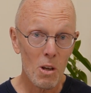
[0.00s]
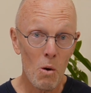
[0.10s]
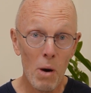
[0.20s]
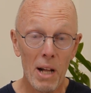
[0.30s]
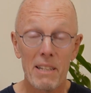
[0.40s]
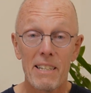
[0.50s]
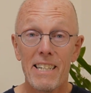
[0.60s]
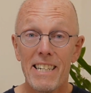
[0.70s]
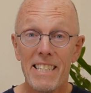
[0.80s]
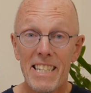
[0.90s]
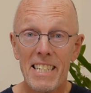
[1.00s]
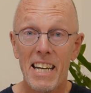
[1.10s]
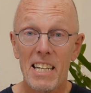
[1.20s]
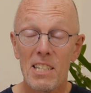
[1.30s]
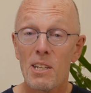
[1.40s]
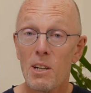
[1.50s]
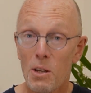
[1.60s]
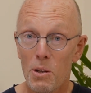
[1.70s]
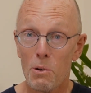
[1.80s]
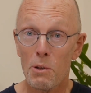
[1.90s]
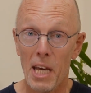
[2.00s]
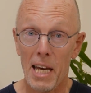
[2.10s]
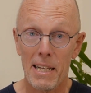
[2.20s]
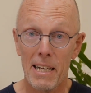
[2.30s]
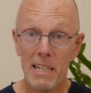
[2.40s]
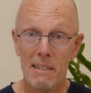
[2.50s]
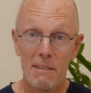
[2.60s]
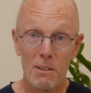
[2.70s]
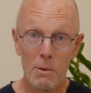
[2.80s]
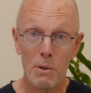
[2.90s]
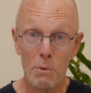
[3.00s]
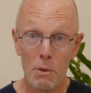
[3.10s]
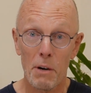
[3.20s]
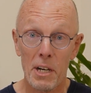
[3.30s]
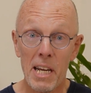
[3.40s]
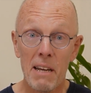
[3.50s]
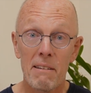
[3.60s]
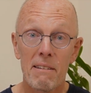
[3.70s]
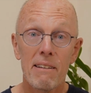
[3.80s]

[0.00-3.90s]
Well, in this case, you're the athlete doing all the running.